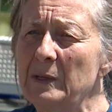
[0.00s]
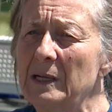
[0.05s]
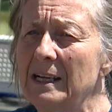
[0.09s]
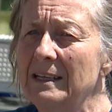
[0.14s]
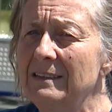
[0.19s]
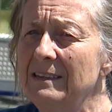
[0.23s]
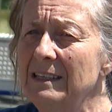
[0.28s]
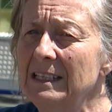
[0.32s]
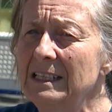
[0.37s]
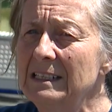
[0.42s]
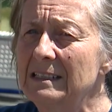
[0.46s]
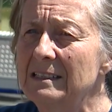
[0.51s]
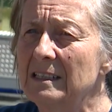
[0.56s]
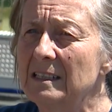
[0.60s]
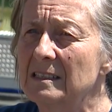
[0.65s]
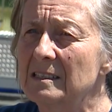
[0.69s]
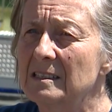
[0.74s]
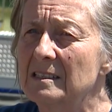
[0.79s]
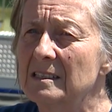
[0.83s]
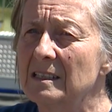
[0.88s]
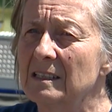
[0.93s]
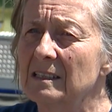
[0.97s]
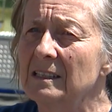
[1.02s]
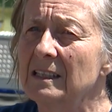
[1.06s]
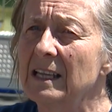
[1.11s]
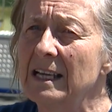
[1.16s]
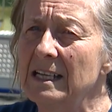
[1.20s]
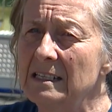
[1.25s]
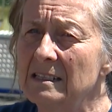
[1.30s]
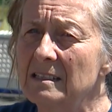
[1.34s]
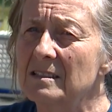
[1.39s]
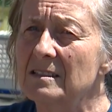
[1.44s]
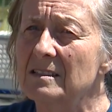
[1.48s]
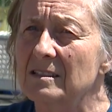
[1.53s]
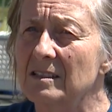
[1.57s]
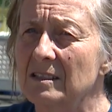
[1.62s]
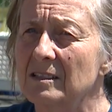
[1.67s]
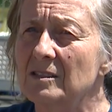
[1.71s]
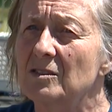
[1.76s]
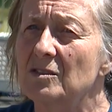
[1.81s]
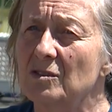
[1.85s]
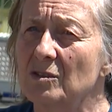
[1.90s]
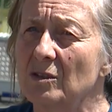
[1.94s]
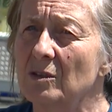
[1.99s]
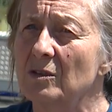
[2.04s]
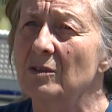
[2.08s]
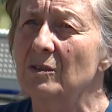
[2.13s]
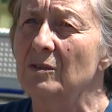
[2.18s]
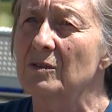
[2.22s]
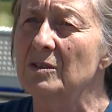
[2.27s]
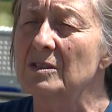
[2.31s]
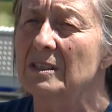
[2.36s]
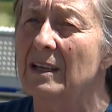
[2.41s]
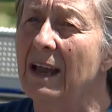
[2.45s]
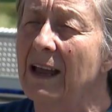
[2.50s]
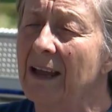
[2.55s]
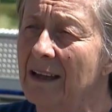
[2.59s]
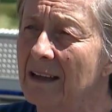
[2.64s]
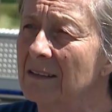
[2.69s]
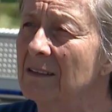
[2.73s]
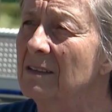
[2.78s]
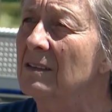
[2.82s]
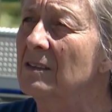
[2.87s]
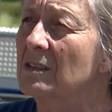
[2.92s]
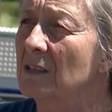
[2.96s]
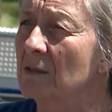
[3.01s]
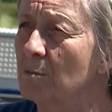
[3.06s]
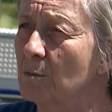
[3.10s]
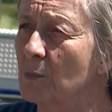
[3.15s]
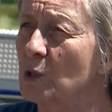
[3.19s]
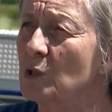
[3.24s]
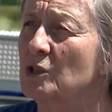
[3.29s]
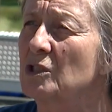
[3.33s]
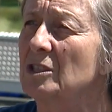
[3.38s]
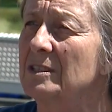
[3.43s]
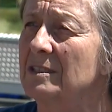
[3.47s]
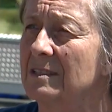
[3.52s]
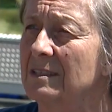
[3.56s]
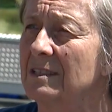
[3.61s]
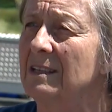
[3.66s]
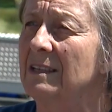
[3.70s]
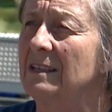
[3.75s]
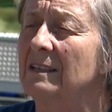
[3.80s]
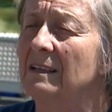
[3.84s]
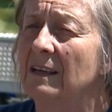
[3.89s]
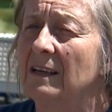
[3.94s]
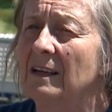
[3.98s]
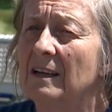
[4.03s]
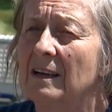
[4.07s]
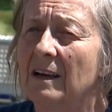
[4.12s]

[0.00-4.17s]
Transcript: I think that the latest concerns and the emergency